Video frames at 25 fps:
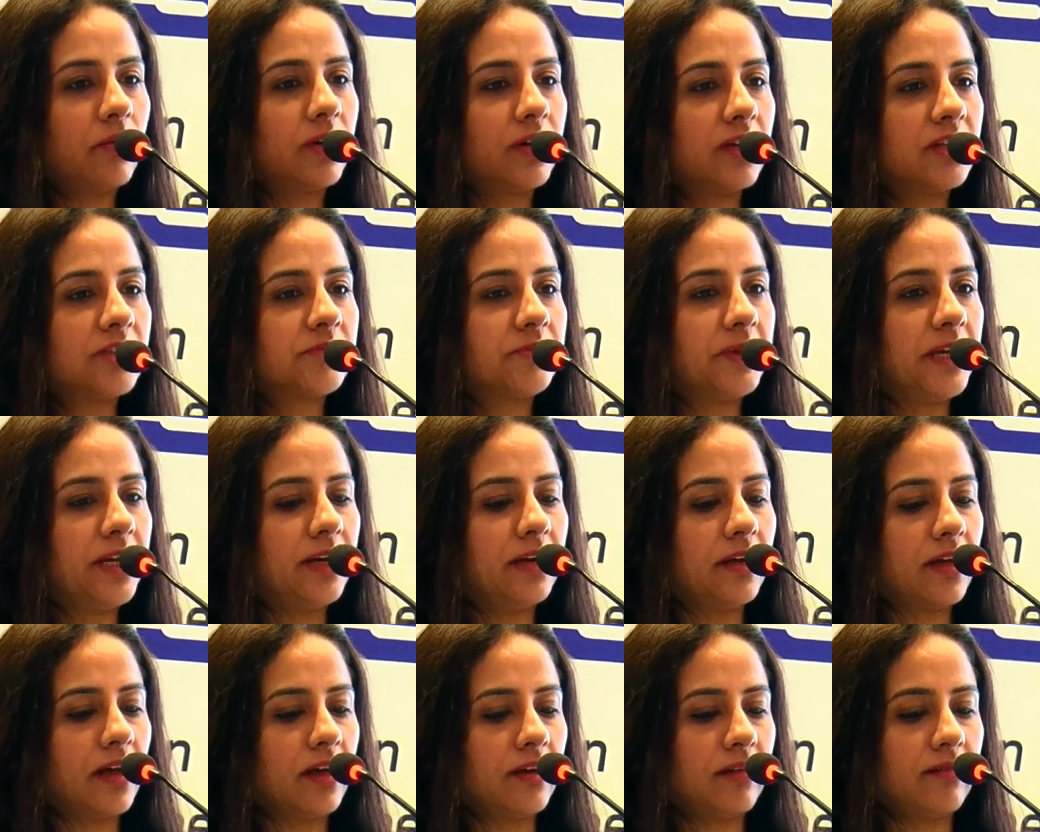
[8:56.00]
what is
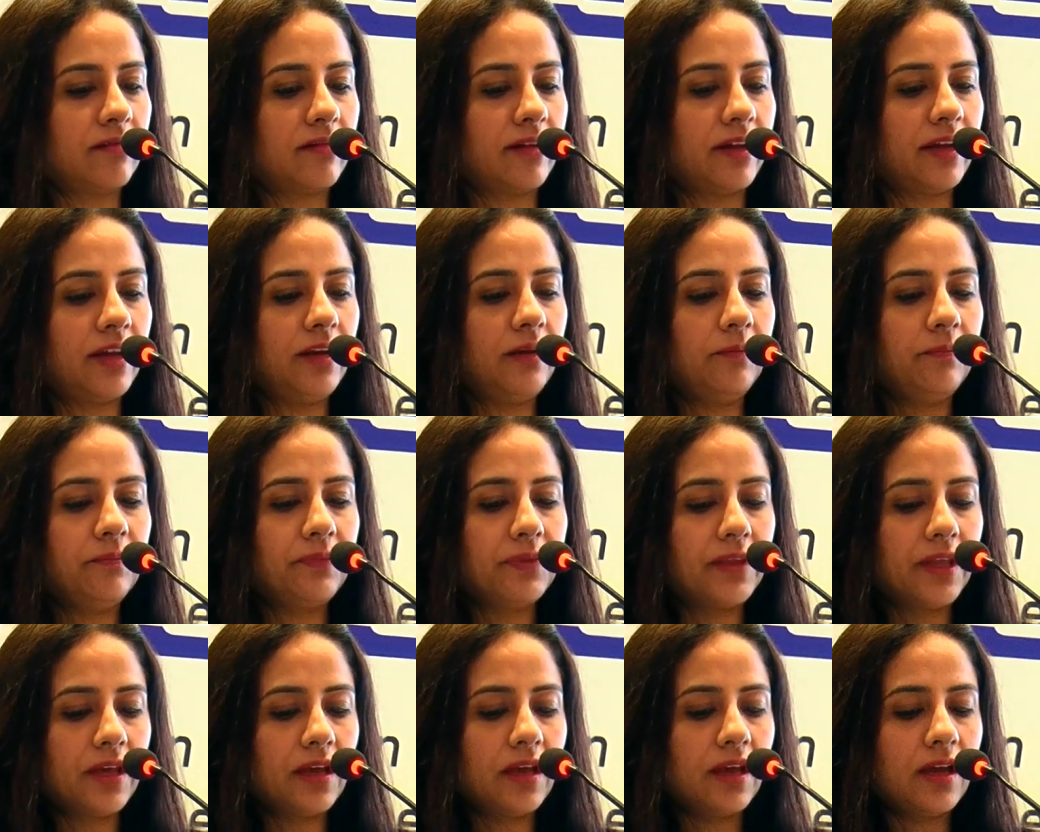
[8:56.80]
being done, right?
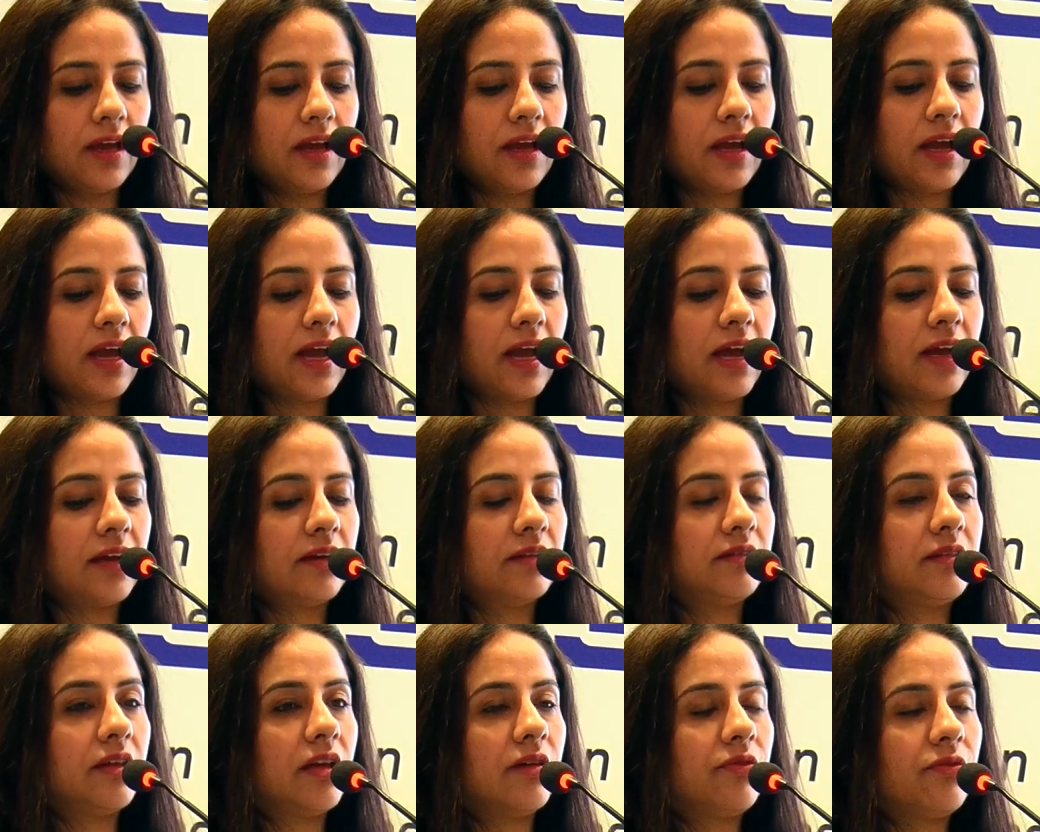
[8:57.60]

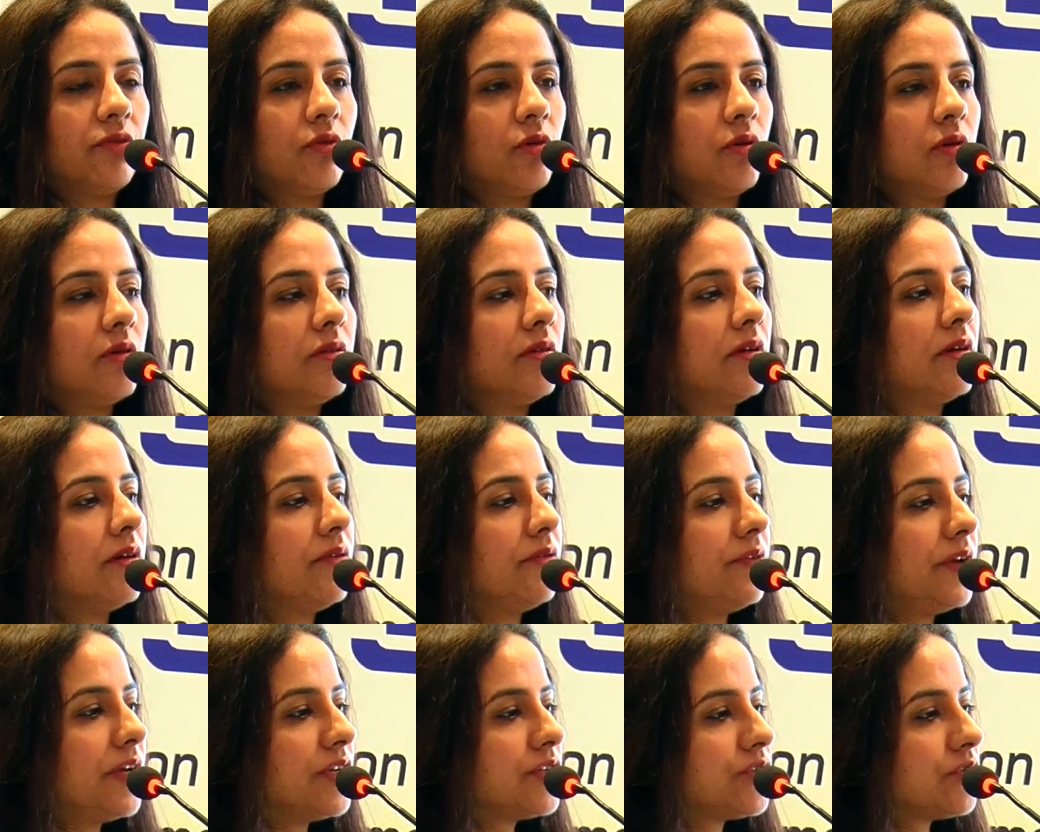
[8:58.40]
And therefore,
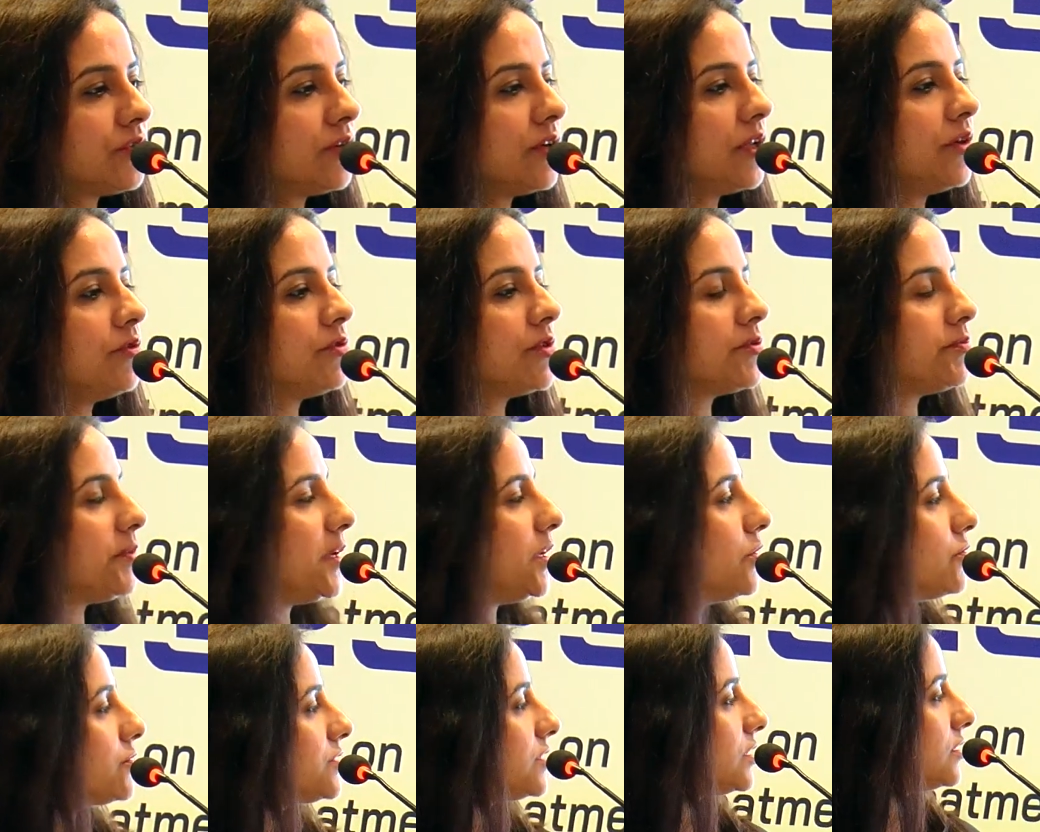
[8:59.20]
we should
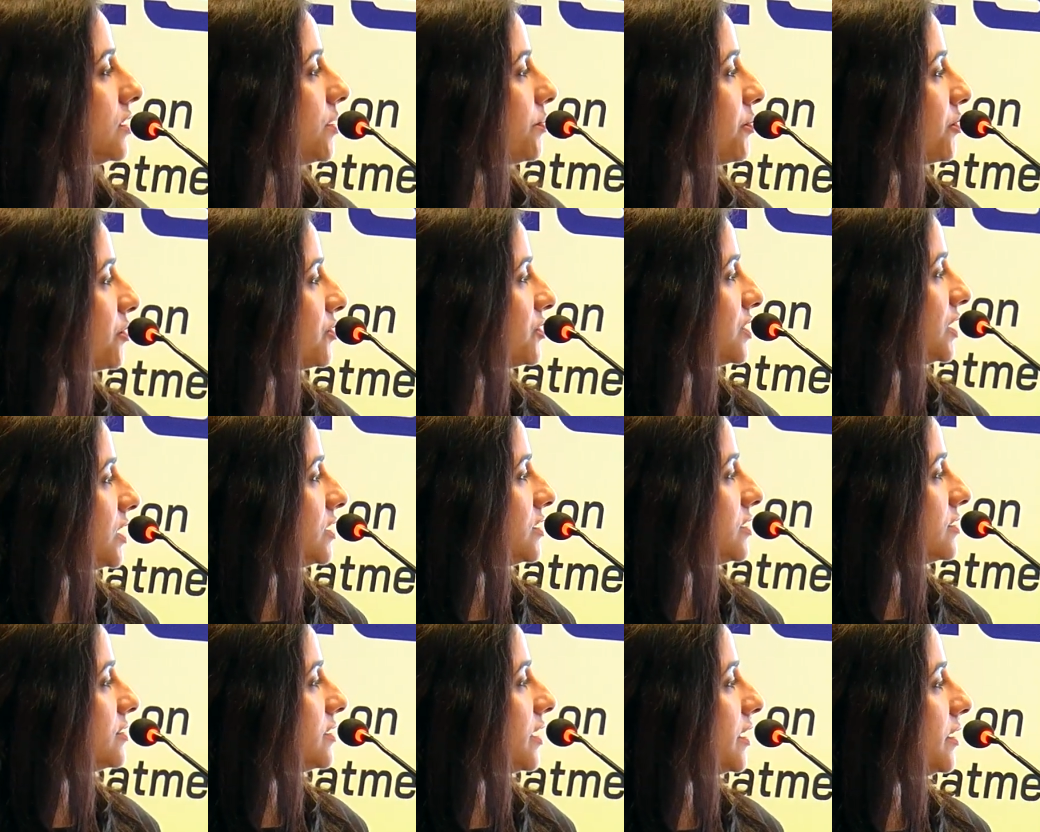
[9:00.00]
be using the
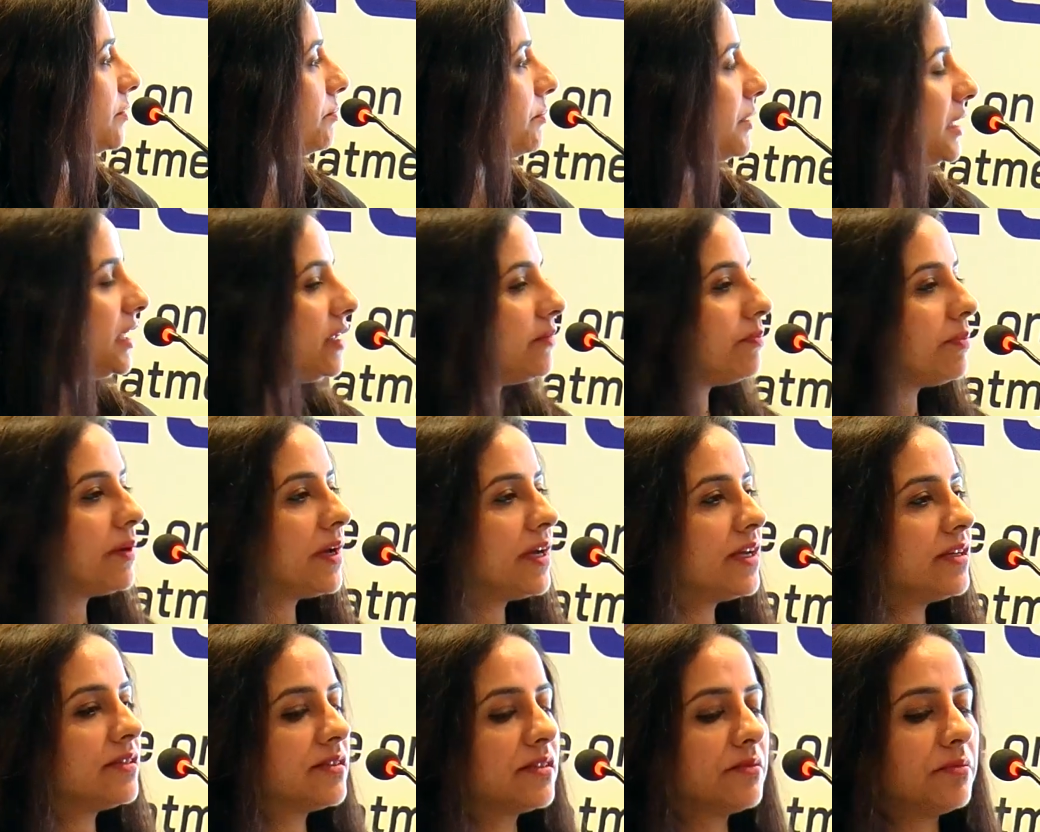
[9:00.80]
procedures that
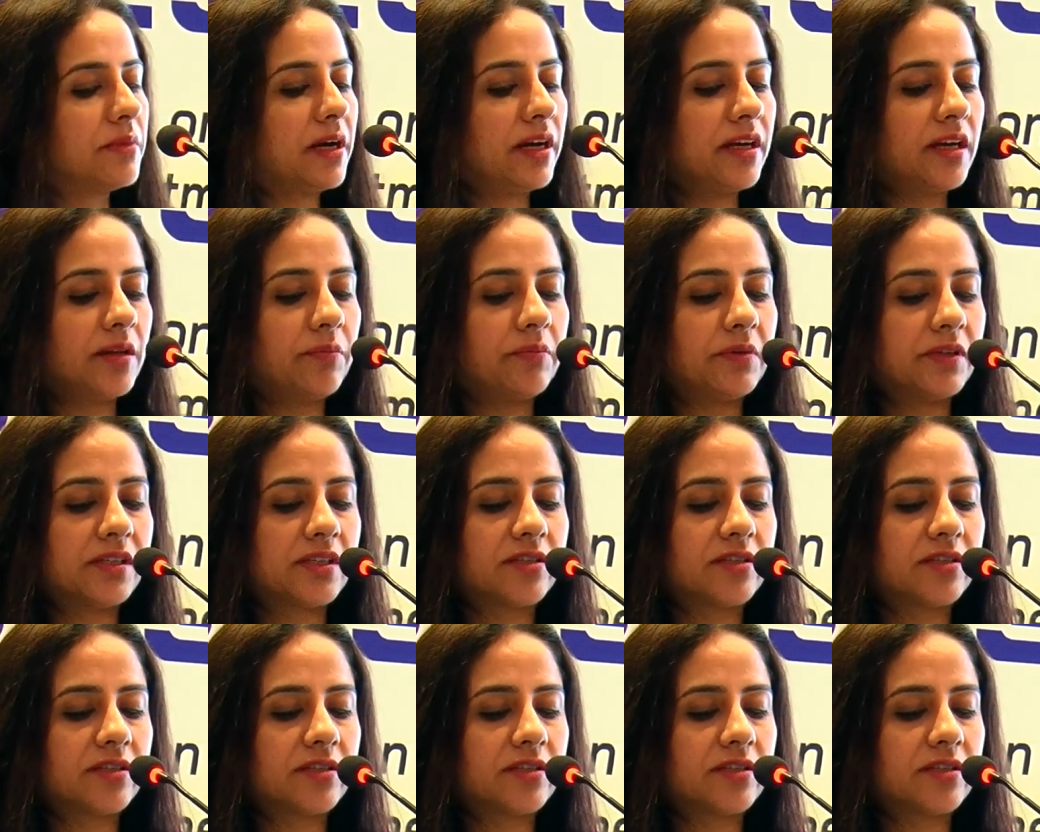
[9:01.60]
minimize the multiple